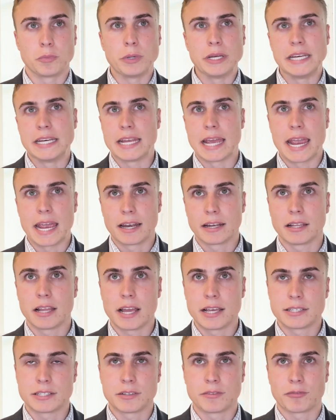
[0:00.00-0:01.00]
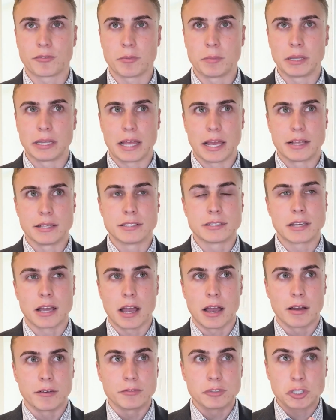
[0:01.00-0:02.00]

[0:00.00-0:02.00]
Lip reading: we need to analyze it from a lens of